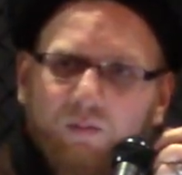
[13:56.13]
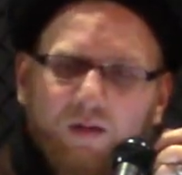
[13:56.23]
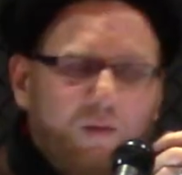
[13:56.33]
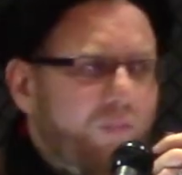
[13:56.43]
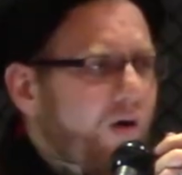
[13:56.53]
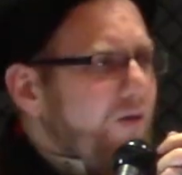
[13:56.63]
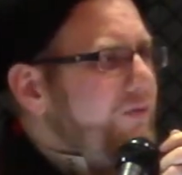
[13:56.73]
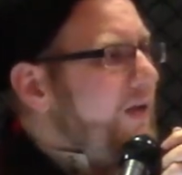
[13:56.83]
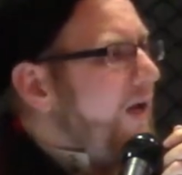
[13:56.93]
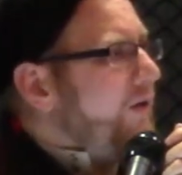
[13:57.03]
they are part
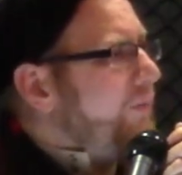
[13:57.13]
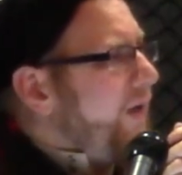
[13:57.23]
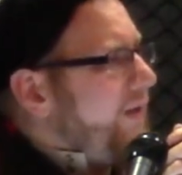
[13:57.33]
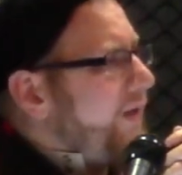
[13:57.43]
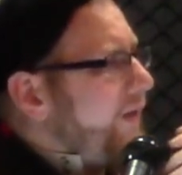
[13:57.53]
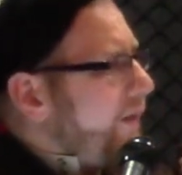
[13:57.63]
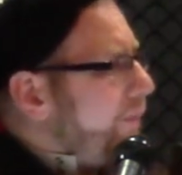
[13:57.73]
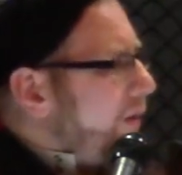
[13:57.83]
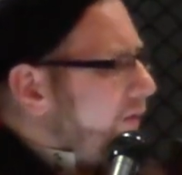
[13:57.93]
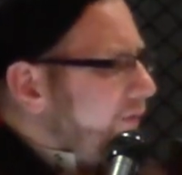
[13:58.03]
of the Ahlul Bayt and they are
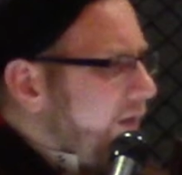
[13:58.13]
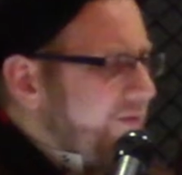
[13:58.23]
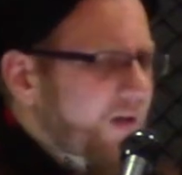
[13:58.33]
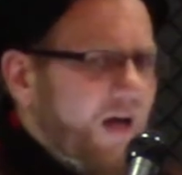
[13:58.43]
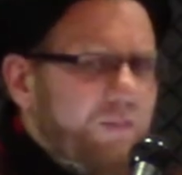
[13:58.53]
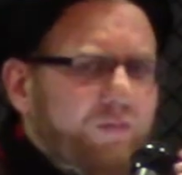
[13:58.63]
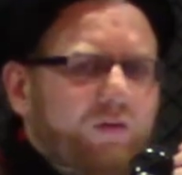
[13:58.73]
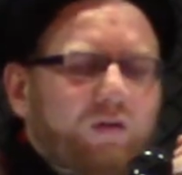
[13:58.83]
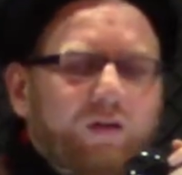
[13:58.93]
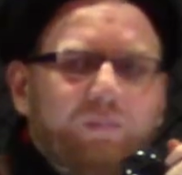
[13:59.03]
part of the ashab of
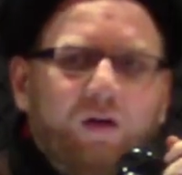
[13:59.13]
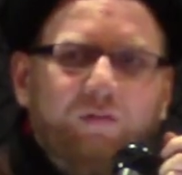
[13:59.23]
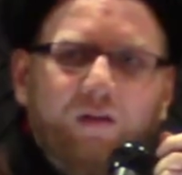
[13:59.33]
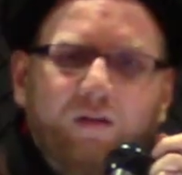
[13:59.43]
the Holy Prophet.